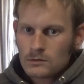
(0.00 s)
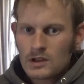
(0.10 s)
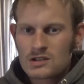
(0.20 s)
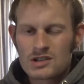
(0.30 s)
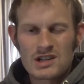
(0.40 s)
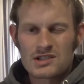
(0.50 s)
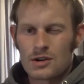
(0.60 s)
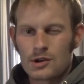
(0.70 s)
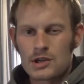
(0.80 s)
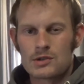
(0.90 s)
chase
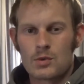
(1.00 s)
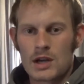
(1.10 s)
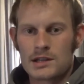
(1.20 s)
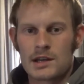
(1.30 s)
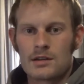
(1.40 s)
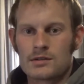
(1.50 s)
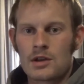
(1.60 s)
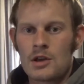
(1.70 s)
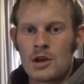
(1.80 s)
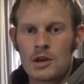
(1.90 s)
turkeys, whitetails,
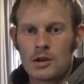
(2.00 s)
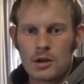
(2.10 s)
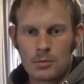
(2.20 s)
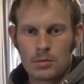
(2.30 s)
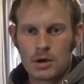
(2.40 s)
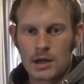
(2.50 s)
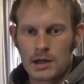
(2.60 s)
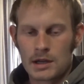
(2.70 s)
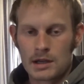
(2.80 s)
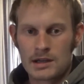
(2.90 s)
but
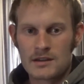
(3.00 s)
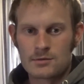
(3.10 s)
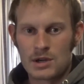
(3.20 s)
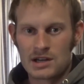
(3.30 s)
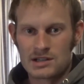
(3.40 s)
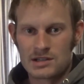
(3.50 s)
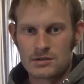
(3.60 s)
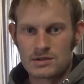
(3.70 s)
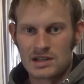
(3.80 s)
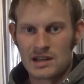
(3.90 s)
it gives me an
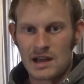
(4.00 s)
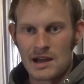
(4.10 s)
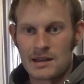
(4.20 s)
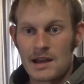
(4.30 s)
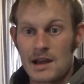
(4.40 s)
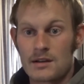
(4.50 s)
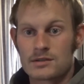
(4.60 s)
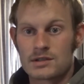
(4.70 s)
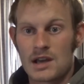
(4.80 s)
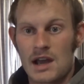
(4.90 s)
excuse to get out of the
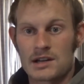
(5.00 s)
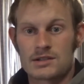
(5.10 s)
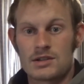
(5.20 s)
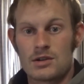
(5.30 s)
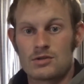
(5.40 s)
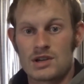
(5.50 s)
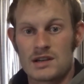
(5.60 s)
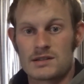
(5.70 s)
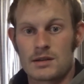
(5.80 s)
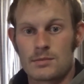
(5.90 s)
house, actually go
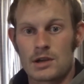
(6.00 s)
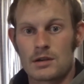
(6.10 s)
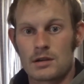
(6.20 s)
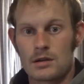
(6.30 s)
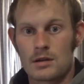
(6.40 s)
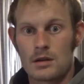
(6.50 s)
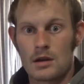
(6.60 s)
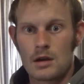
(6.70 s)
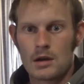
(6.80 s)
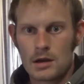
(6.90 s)
chase something
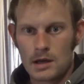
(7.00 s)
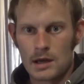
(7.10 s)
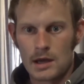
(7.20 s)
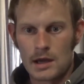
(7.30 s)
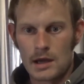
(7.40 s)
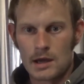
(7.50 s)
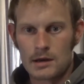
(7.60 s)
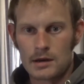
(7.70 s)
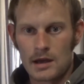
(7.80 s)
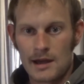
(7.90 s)

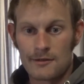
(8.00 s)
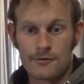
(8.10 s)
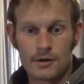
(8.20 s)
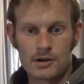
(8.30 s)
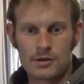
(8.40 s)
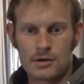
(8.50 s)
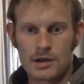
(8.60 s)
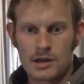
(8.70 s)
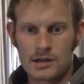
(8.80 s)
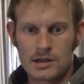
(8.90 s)
and have fun doing
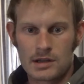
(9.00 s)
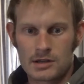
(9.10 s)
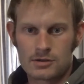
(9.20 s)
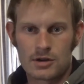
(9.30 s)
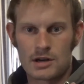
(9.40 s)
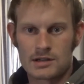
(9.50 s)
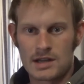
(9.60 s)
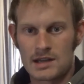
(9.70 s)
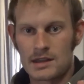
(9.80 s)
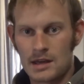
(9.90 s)
it, and then try to
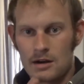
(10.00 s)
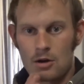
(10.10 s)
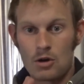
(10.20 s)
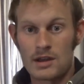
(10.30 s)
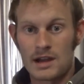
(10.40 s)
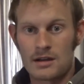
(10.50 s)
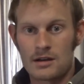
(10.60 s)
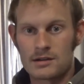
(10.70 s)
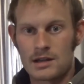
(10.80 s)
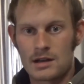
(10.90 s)
take all that
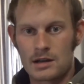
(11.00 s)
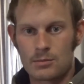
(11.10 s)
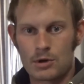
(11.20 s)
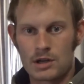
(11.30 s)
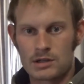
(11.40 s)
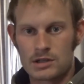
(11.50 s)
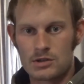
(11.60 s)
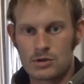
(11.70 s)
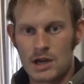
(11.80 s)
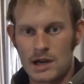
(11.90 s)
content and bring it to
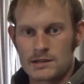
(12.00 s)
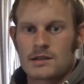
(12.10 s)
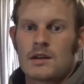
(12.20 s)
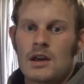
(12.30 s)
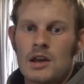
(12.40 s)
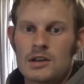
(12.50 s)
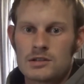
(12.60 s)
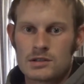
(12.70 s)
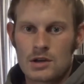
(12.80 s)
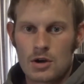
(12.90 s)
you guys.
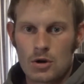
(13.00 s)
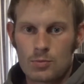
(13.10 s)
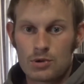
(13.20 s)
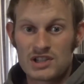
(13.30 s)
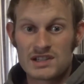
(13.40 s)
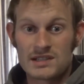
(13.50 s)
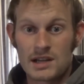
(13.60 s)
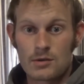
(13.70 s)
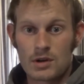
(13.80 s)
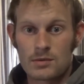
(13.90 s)
So please
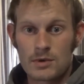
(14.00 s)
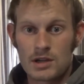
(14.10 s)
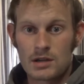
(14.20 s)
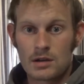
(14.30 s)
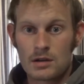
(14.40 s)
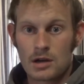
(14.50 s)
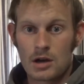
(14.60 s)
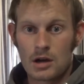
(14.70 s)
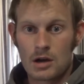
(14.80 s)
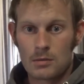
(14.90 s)
stick with me.
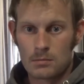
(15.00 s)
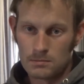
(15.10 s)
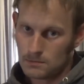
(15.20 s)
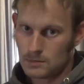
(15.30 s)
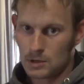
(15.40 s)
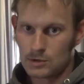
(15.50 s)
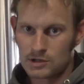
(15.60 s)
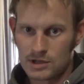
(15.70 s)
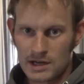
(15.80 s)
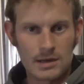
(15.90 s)
I'm going to
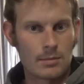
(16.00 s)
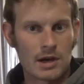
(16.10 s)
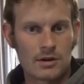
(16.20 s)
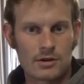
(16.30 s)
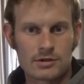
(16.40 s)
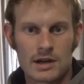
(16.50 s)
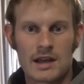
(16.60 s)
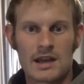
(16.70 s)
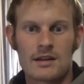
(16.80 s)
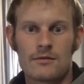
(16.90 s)
try to get better, try
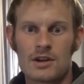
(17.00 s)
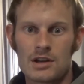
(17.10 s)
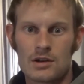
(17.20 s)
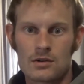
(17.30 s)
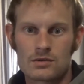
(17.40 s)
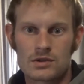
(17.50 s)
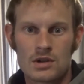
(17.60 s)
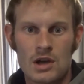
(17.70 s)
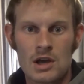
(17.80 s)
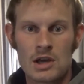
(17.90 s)
to edit videos,
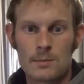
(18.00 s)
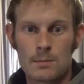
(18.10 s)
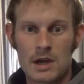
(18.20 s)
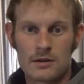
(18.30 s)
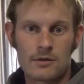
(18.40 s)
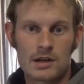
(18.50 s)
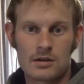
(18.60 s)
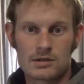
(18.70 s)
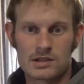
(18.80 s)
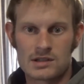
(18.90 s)
make
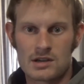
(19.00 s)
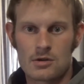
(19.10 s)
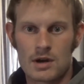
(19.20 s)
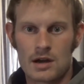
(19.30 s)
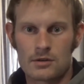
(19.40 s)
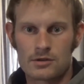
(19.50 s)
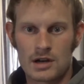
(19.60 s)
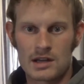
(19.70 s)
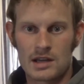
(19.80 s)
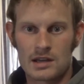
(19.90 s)
videos as I go out and
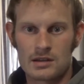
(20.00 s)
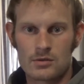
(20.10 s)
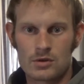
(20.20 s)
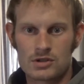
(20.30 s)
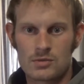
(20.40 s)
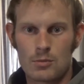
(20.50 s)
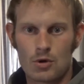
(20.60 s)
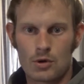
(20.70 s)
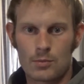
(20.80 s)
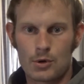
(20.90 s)
try to get in the woods
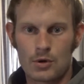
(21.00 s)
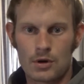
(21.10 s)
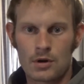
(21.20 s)
more and more.